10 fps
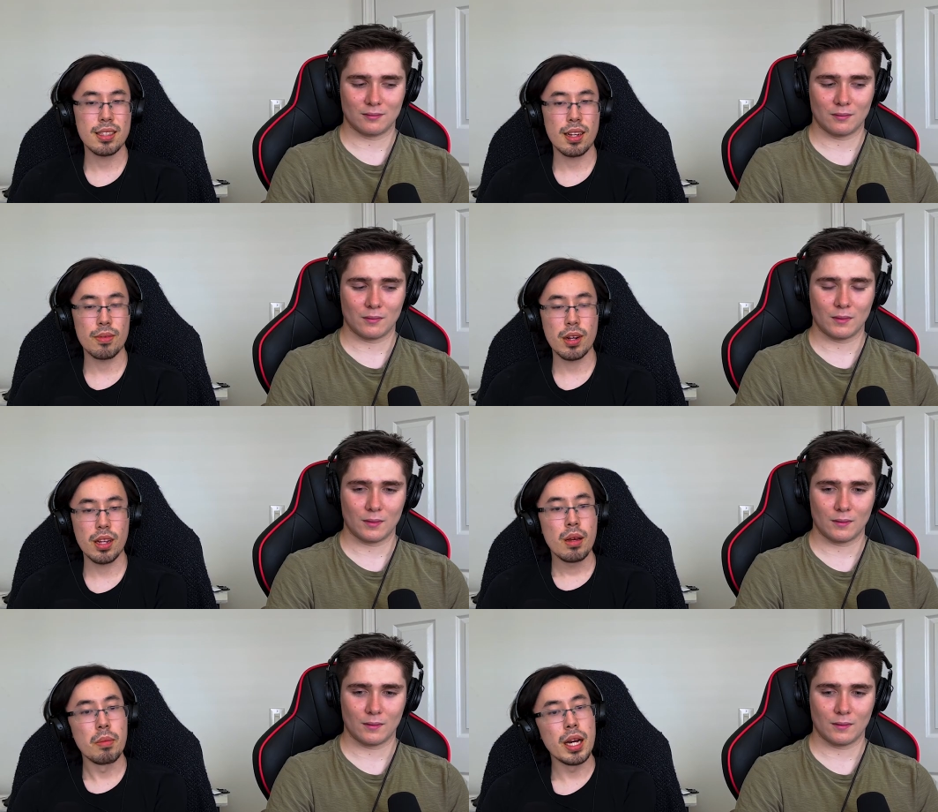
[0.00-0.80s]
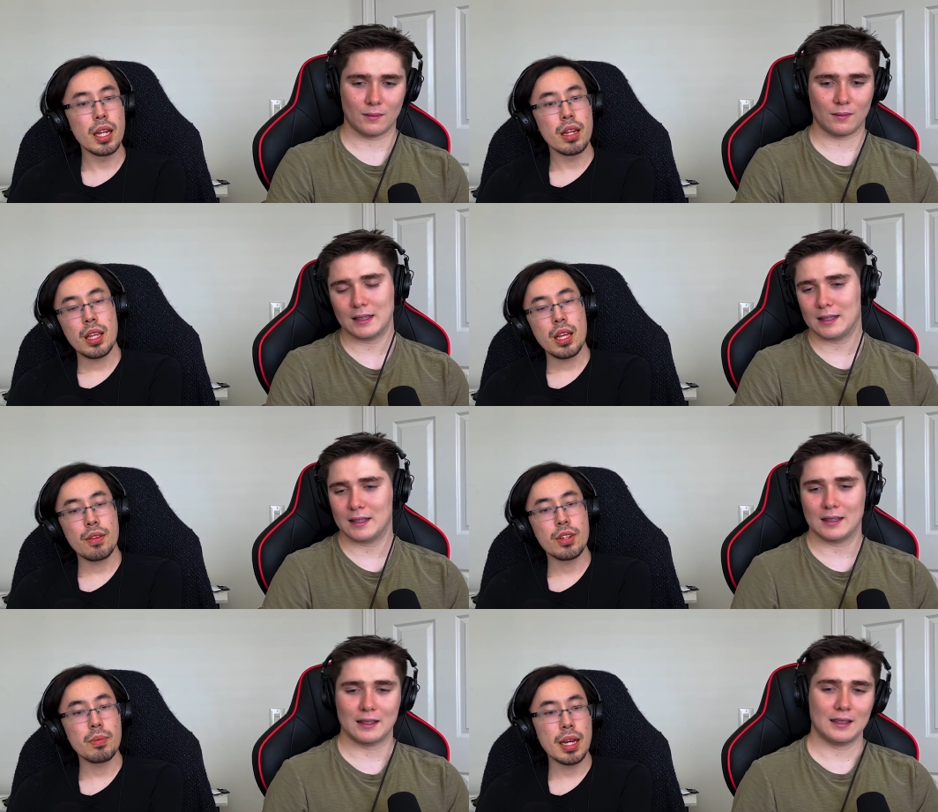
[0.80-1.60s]
Speaker 1: not right. But... If
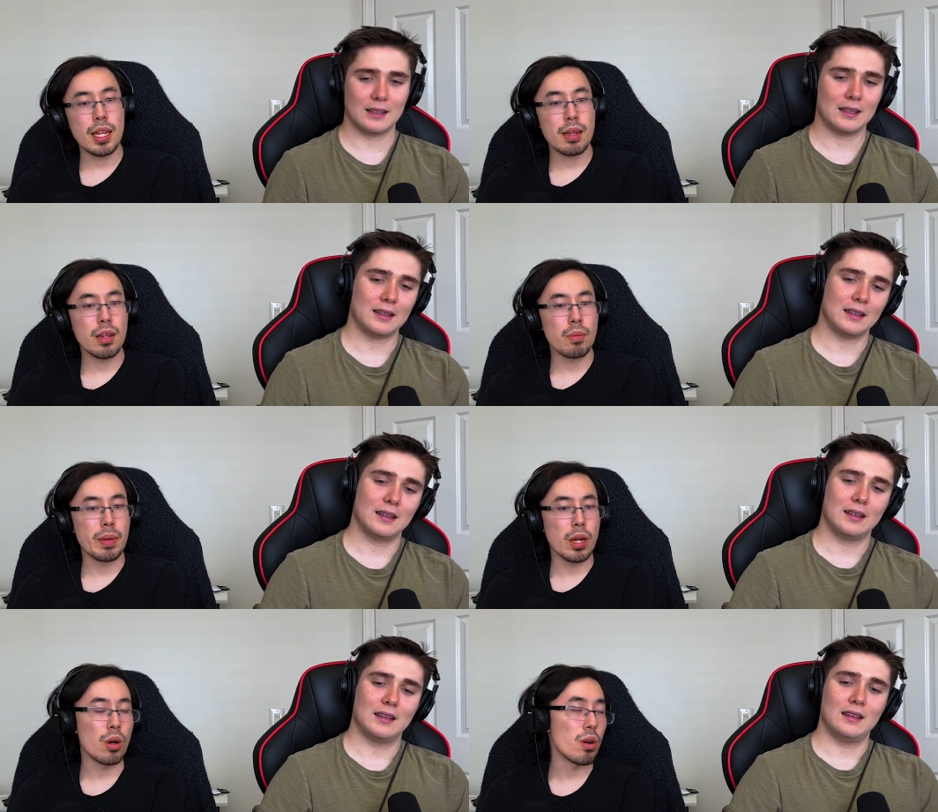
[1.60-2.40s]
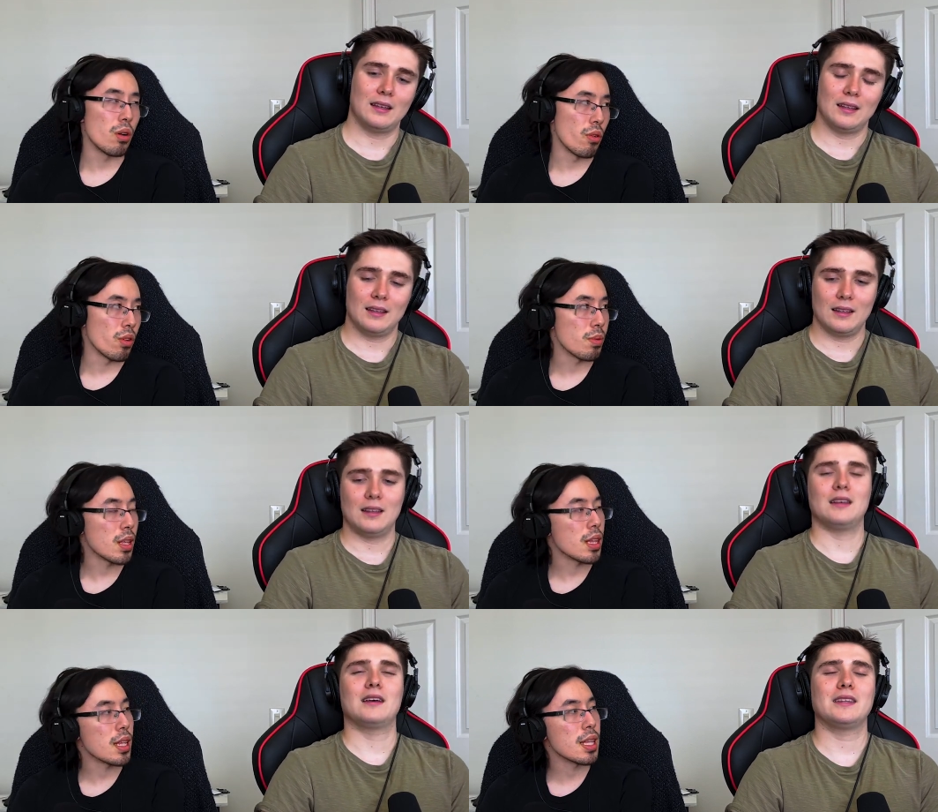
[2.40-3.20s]
she might, you know, be hurt or something
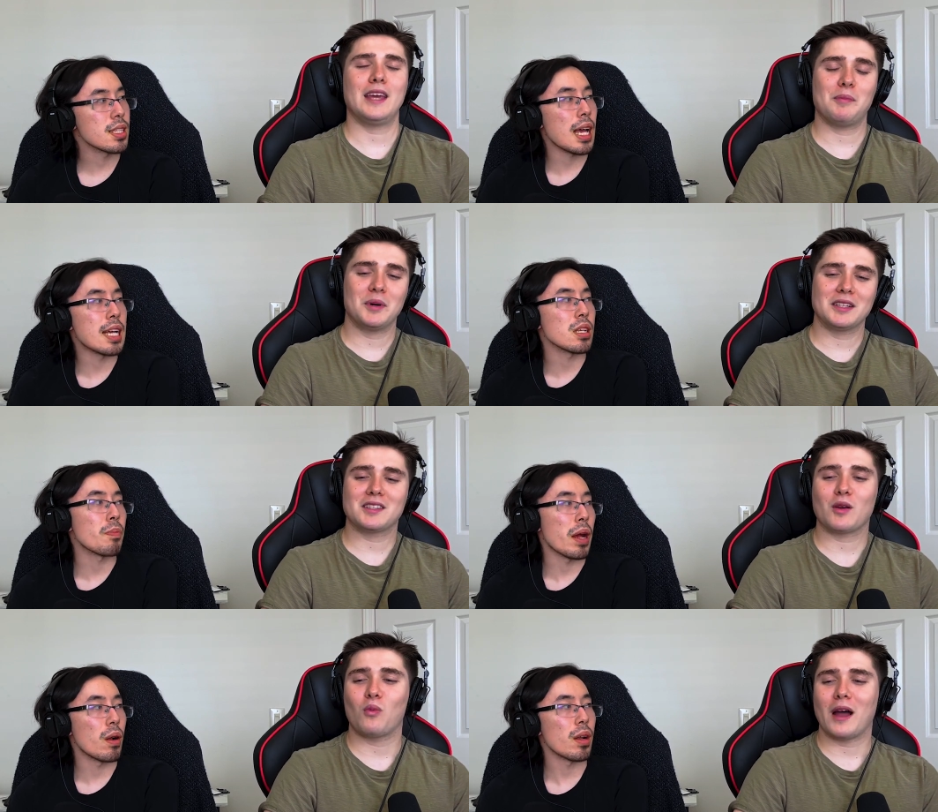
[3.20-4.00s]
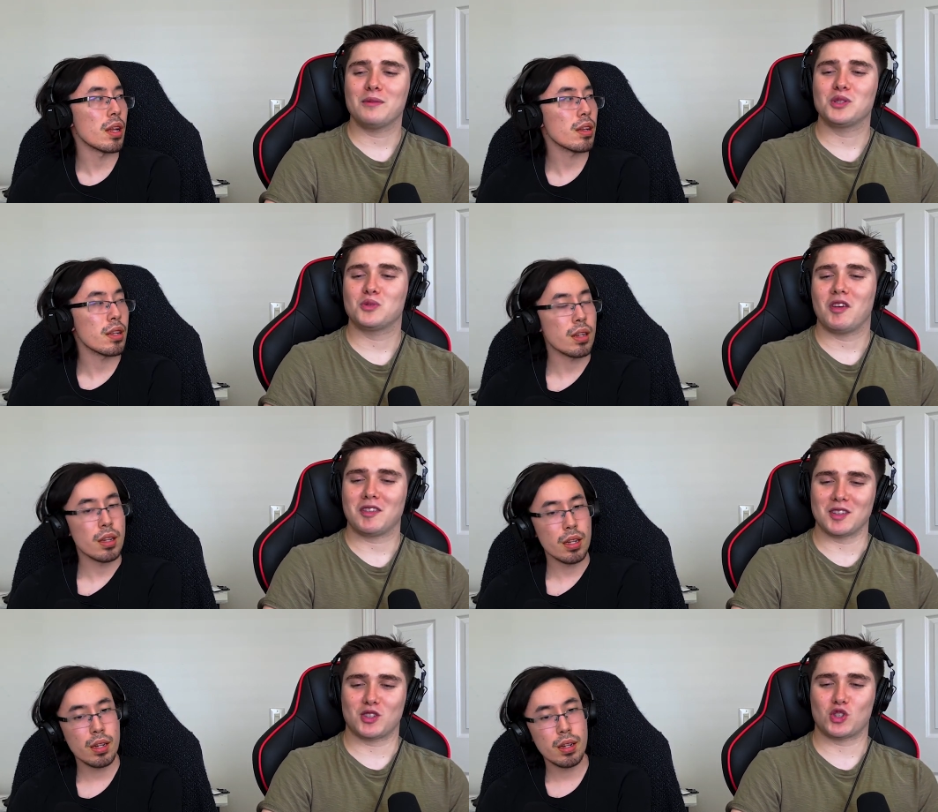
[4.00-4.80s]
like that.
Speaker 2: Let's yeah, say but it's like, parent. Why would you take
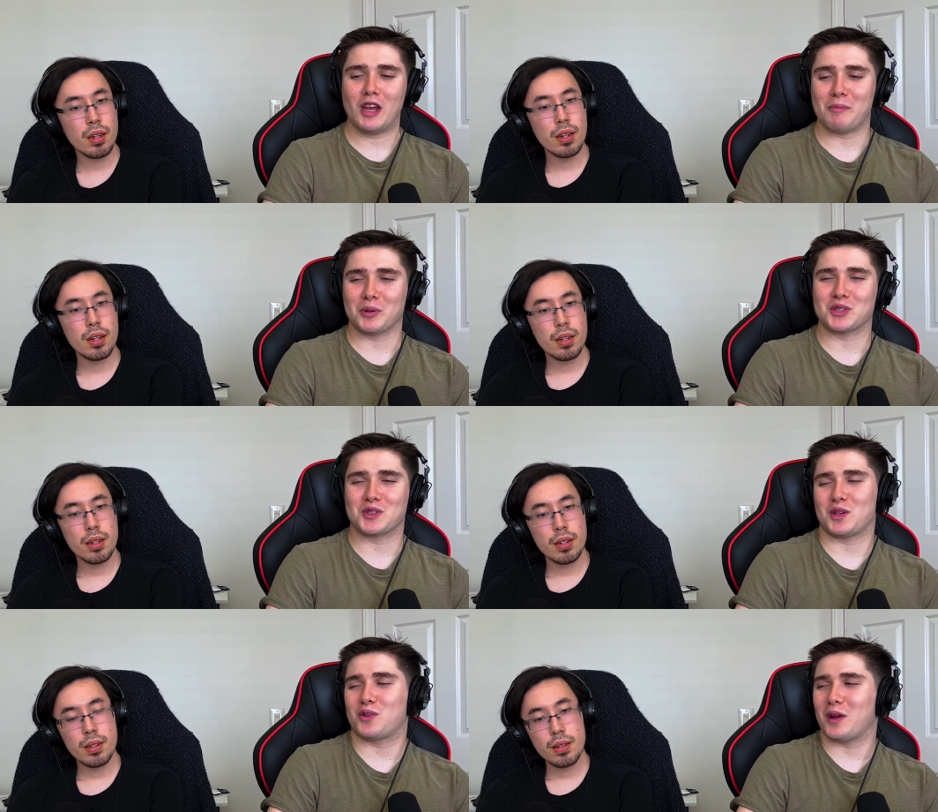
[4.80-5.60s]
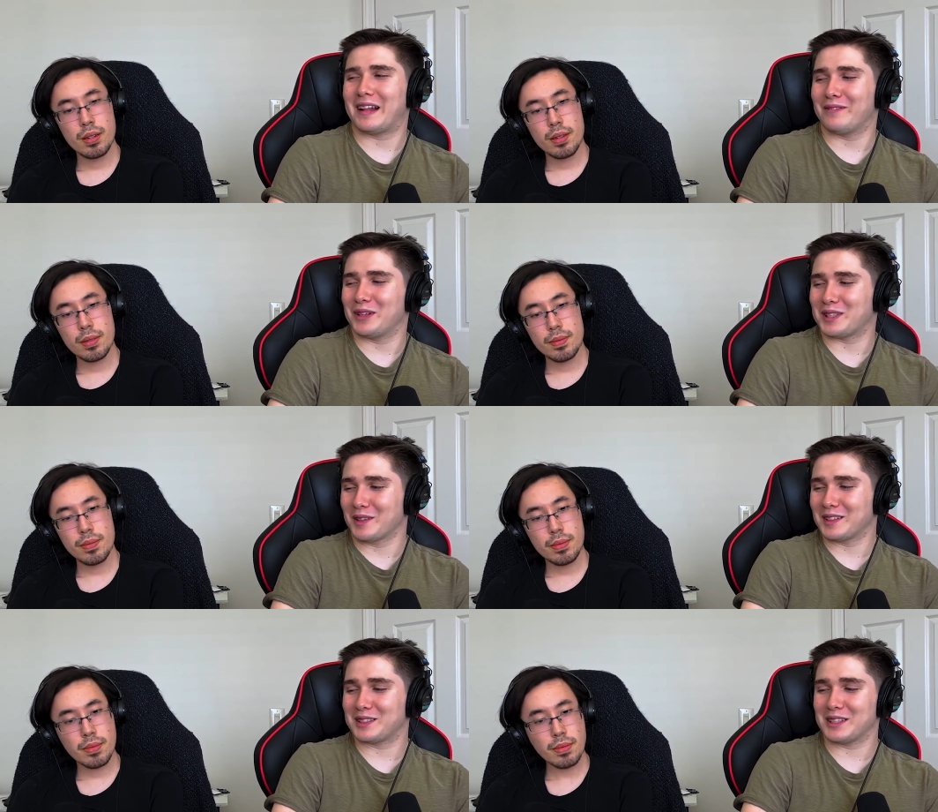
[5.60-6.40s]
this ship, which is incredible? What's
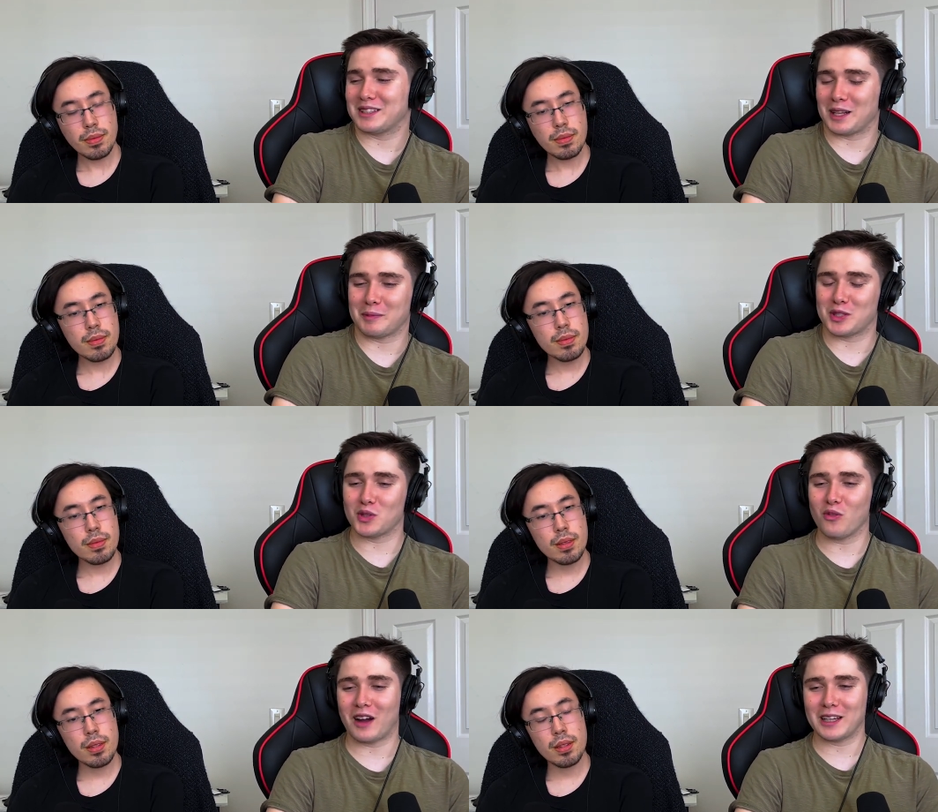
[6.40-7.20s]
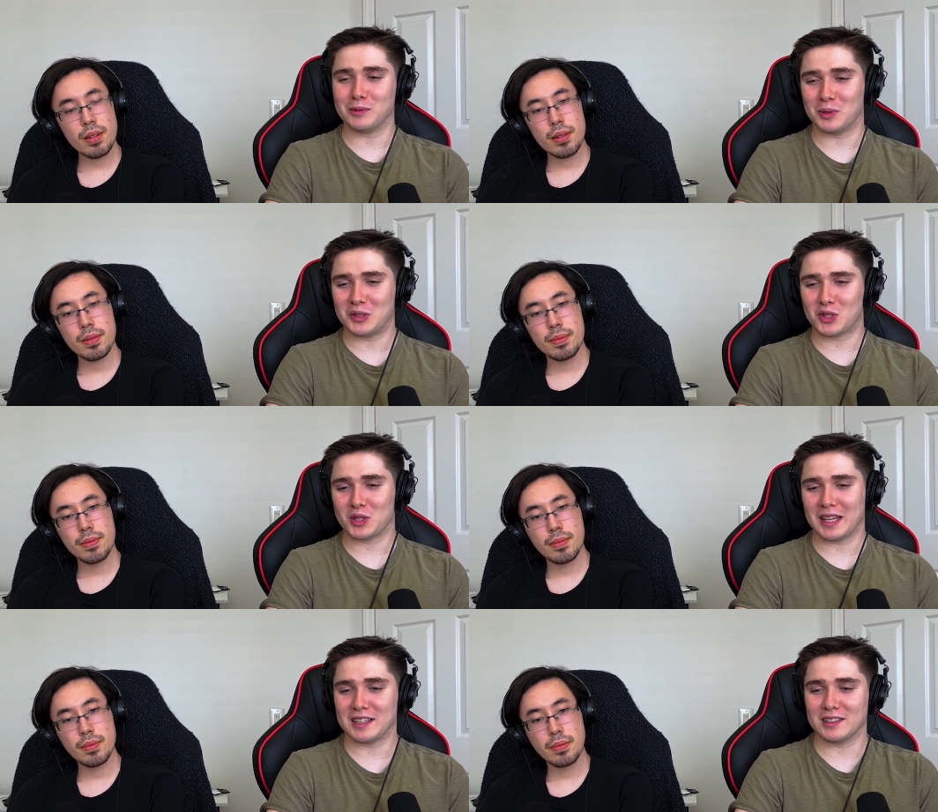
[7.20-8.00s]
this thing's got to be so valuable? And
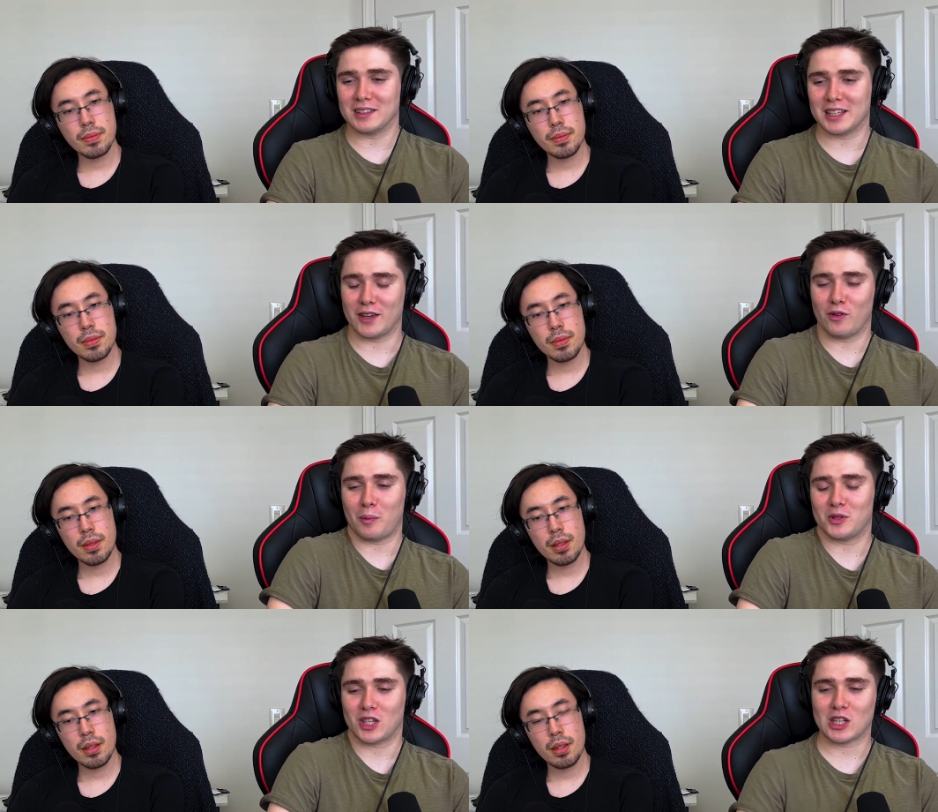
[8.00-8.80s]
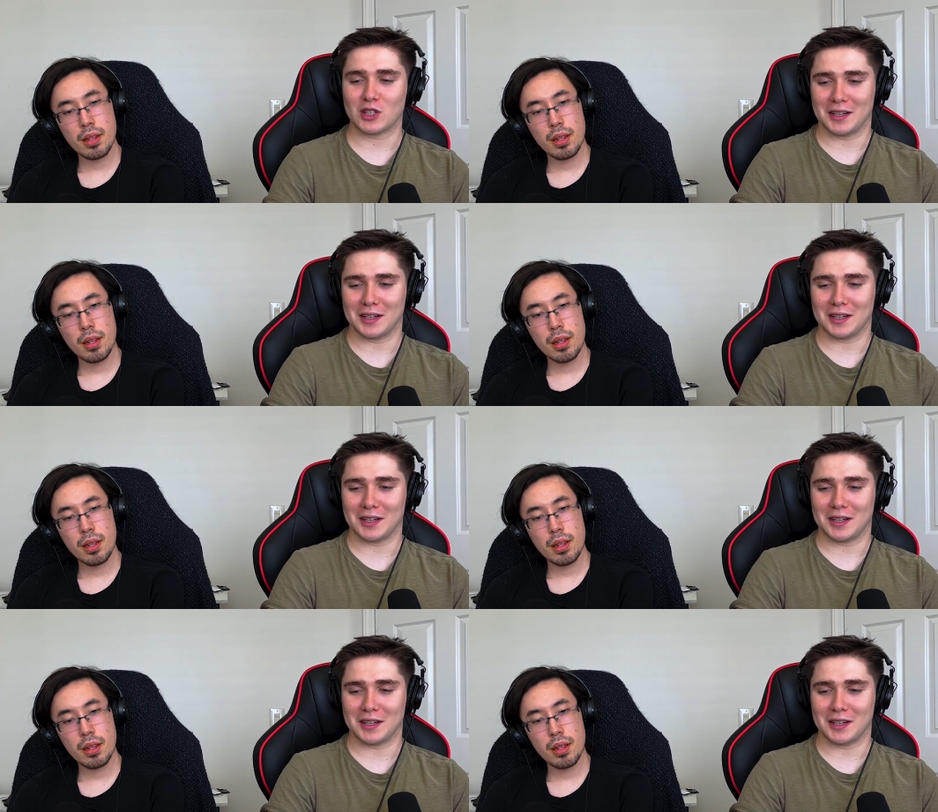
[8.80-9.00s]
just like give up possession